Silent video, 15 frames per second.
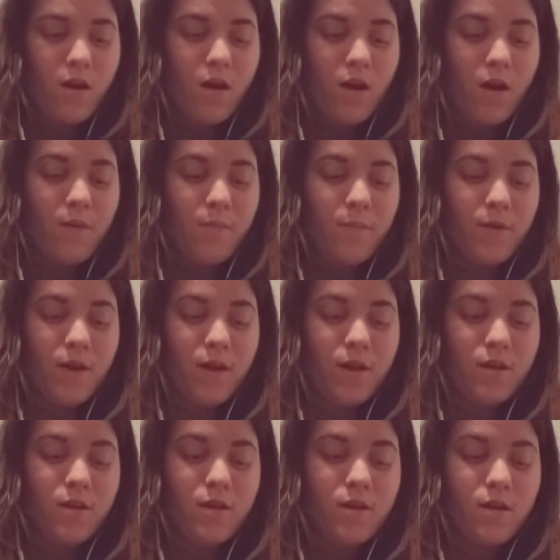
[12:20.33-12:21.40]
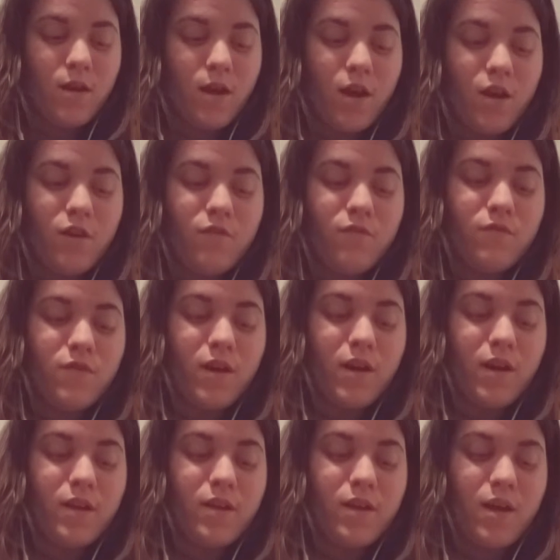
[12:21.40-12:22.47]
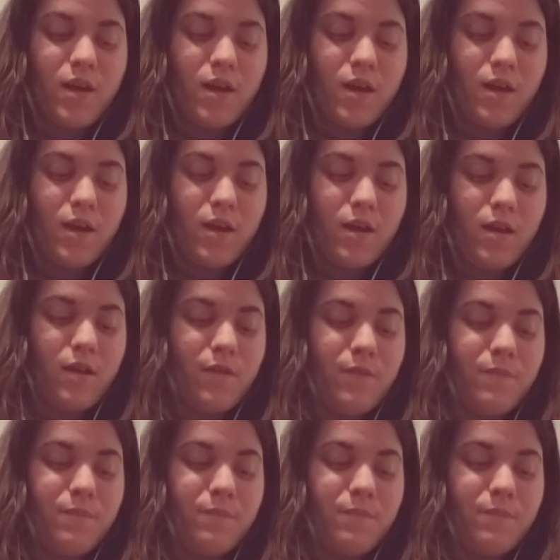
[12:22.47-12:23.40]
I made kind of like I